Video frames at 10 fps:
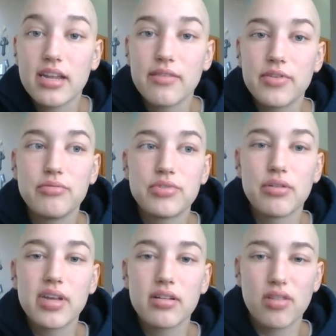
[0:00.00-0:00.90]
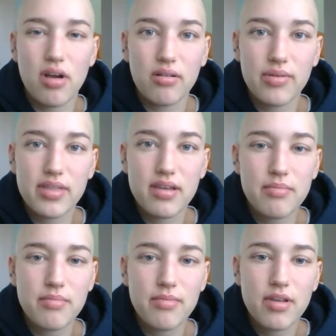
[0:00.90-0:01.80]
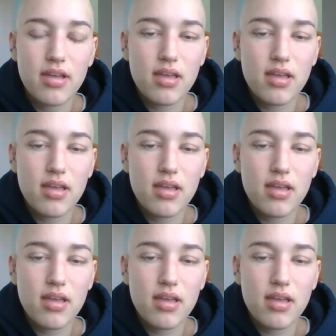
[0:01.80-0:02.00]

and if you don't get along with them,